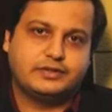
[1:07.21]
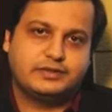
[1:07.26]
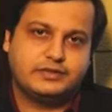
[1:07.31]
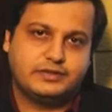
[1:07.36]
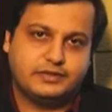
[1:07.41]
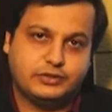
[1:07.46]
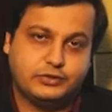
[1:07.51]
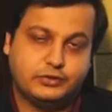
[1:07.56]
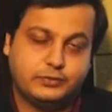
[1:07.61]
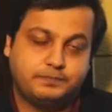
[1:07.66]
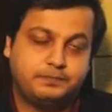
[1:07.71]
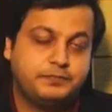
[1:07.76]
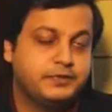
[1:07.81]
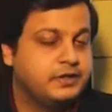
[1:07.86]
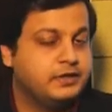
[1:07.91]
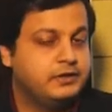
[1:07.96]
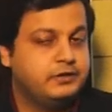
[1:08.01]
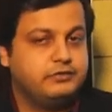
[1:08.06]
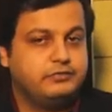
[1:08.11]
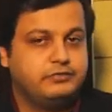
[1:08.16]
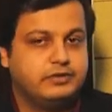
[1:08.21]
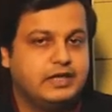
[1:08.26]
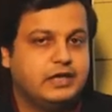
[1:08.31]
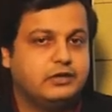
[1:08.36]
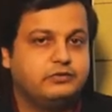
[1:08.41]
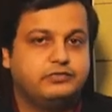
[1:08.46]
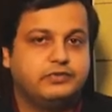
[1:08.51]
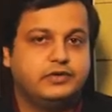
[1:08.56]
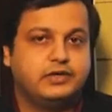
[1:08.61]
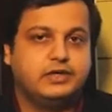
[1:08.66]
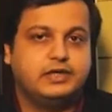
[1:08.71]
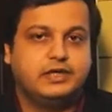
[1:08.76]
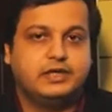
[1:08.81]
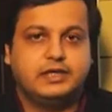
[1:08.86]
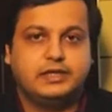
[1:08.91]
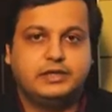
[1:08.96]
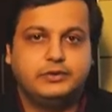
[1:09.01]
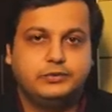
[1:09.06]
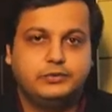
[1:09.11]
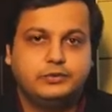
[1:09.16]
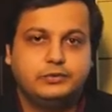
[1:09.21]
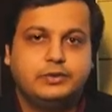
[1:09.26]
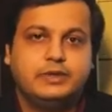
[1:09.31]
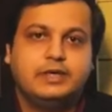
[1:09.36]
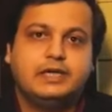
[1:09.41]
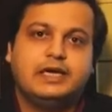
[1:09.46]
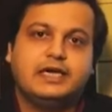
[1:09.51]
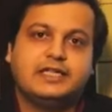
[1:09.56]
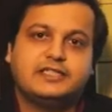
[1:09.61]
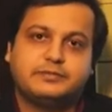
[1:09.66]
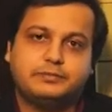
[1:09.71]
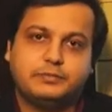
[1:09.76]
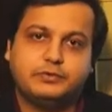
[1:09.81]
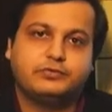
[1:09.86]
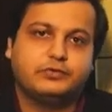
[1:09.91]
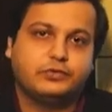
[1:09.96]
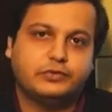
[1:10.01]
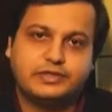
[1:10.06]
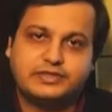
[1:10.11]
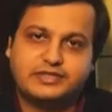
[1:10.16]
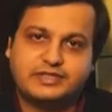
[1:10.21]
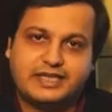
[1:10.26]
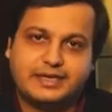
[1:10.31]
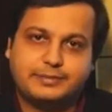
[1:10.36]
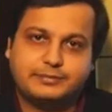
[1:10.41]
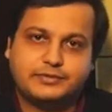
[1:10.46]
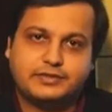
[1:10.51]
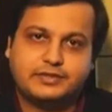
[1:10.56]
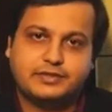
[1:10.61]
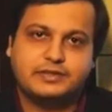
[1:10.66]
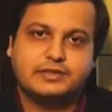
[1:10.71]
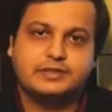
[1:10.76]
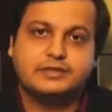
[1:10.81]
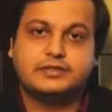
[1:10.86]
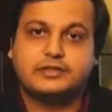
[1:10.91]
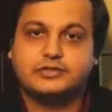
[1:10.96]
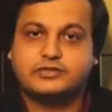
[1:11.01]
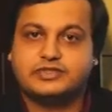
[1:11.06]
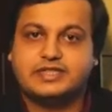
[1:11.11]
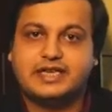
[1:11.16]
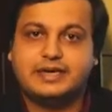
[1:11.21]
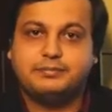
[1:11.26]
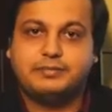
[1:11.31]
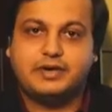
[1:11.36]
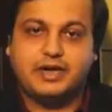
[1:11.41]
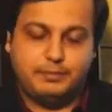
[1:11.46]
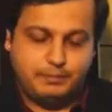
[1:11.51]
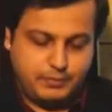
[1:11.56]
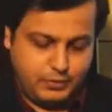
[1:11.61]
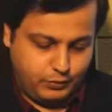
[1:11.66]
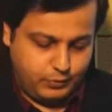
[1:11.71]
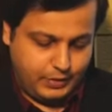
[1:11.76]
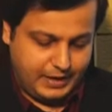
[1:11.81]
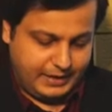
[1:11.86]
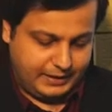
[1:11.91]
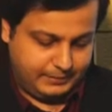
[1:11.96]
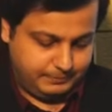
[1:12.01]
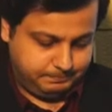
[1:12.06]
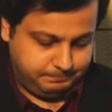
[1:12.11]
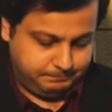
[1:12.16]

So, without further ado, let's move to the steps. So, step number 1